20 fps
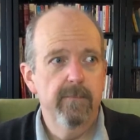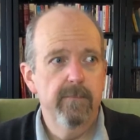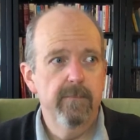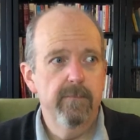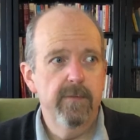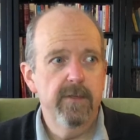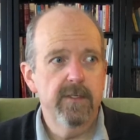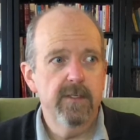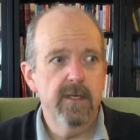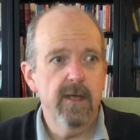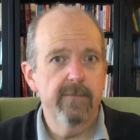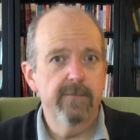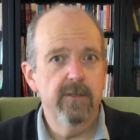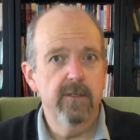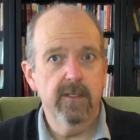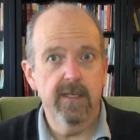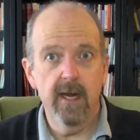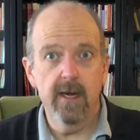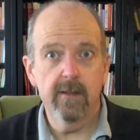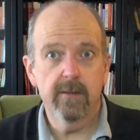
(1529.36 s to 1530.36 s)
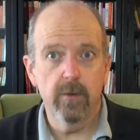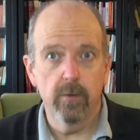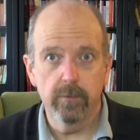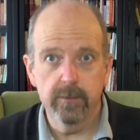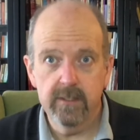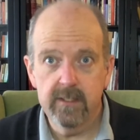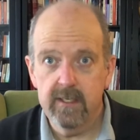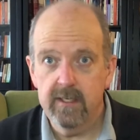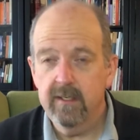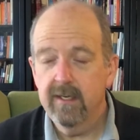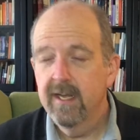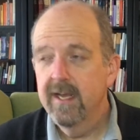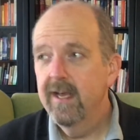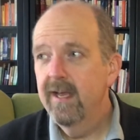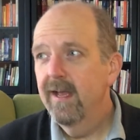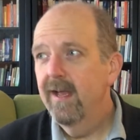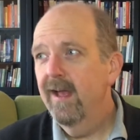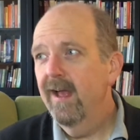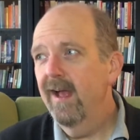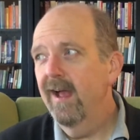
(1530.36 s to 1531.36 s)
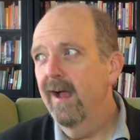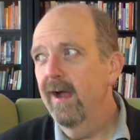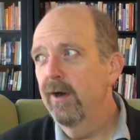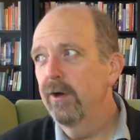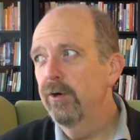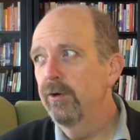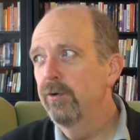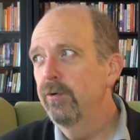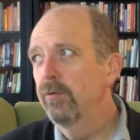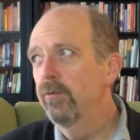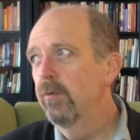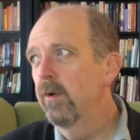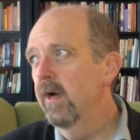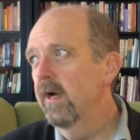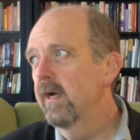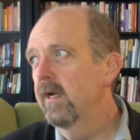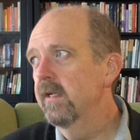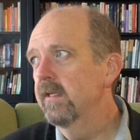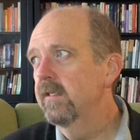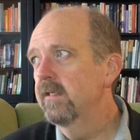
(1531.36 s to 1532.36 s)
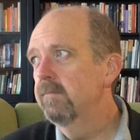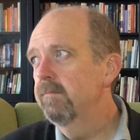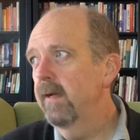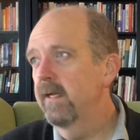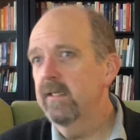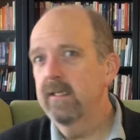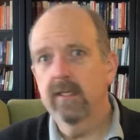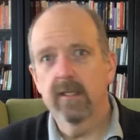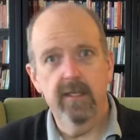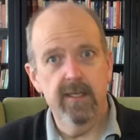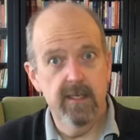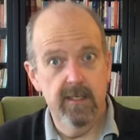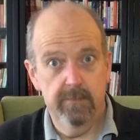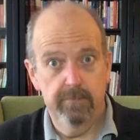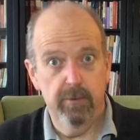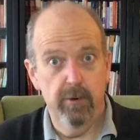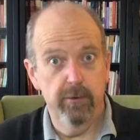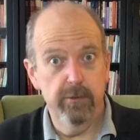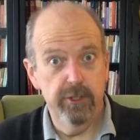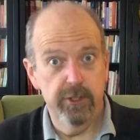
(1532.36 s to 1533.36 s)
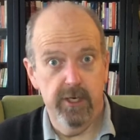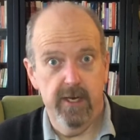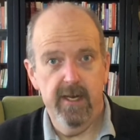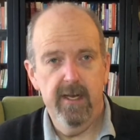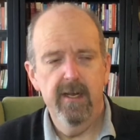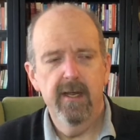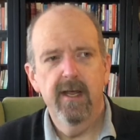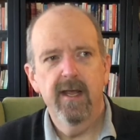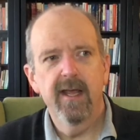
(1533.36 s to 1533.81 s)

stuff to Kenneth Goldstein, who was basically his protege